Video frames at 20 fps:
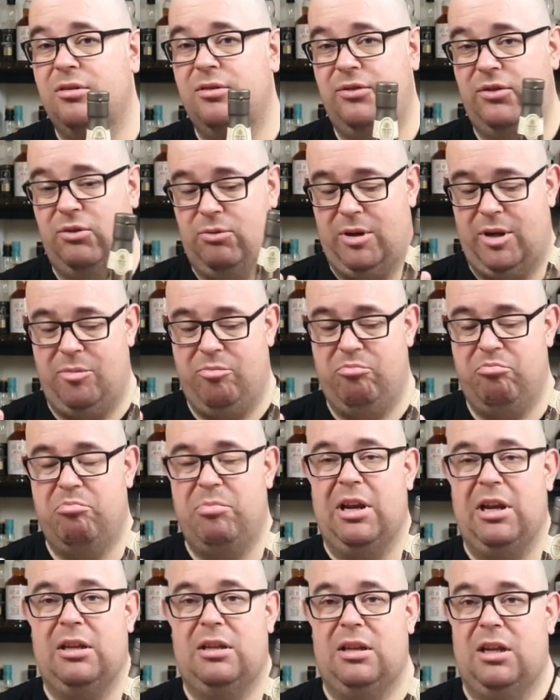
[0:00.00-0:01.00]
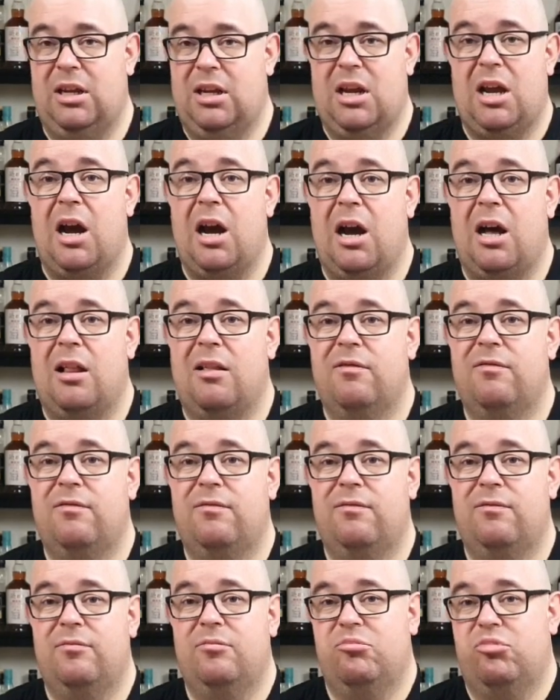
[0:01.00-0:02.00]
So I paid like
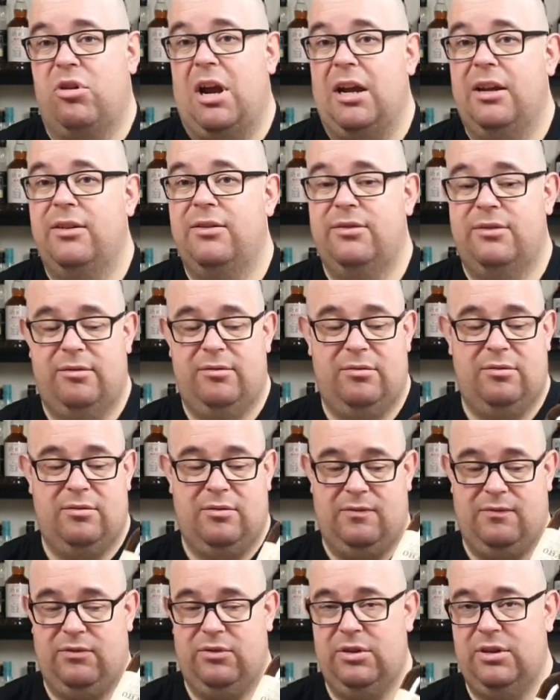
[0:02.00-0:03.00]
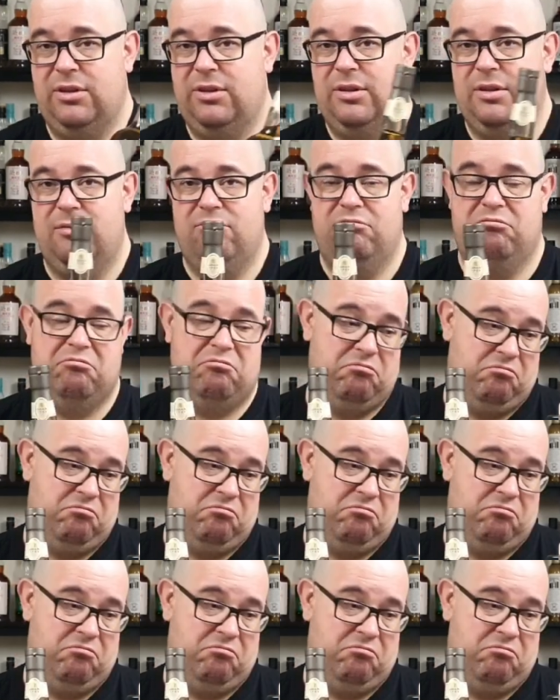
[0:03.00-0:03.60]
half price for this.